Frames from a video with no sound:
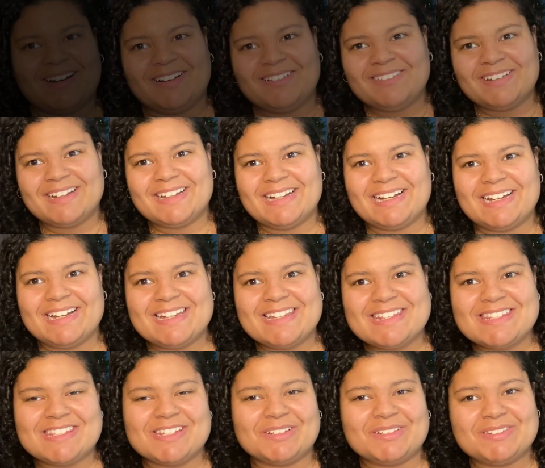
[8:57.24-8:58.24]
All right
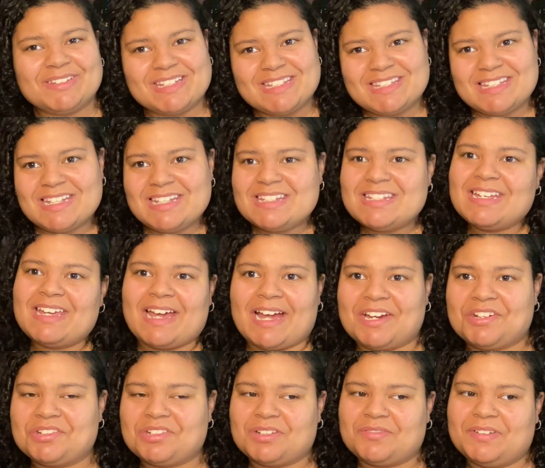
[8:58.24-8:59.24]
guys, so this is the
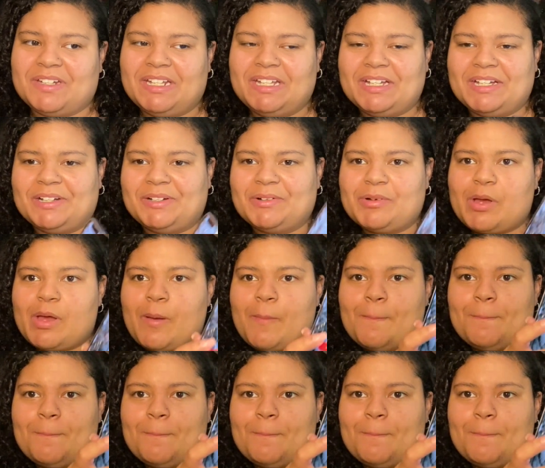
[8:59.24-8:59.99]
end of the video.